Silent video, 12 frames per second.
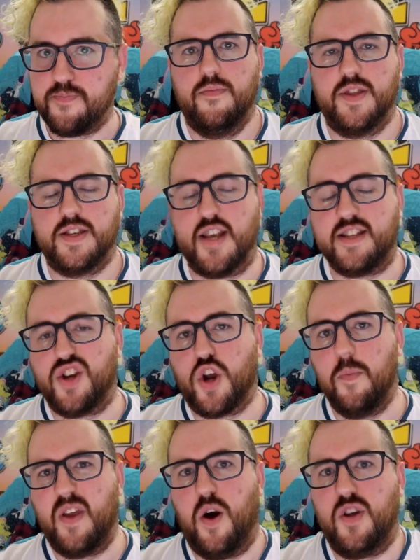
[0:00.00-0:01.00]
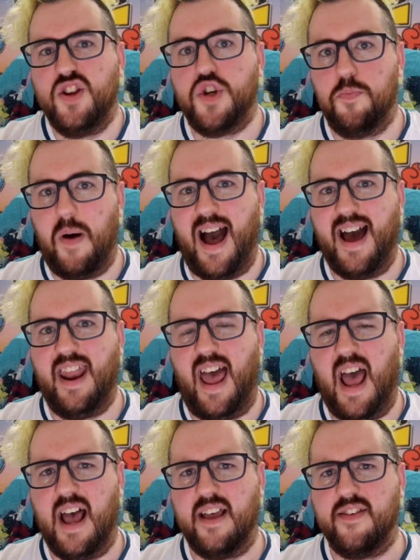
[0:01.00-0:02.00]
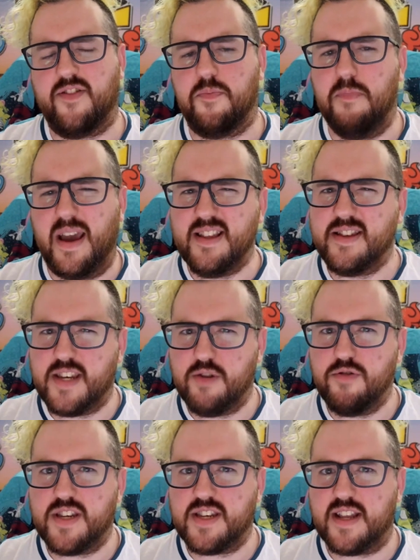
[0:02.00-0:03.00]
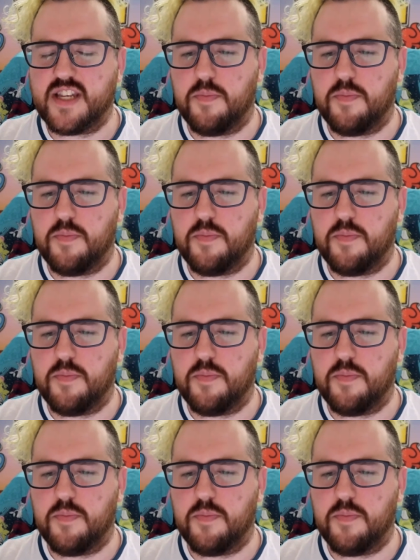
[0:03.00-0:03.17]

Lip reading: The sets are coming out in Japan as main series sets,